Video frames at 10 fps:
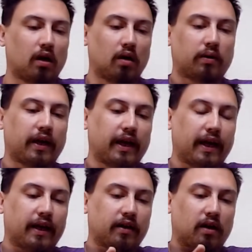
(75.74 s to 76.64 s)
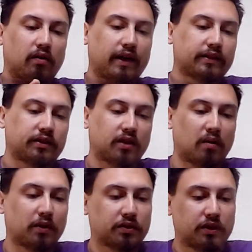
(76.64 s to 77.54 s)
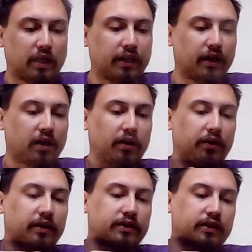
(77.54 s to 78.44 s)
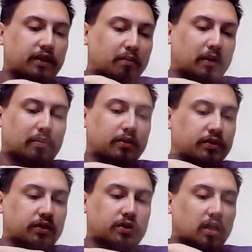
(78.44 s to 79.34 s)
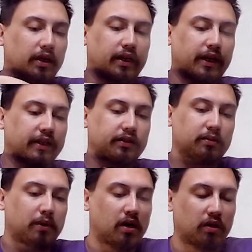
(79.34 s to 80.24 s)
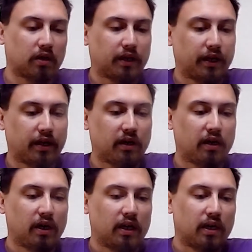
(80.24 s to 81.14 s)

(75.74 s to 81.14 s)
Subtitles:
Okay, and our rice is almost done here. You can see the bubbles are starting to get smaller here.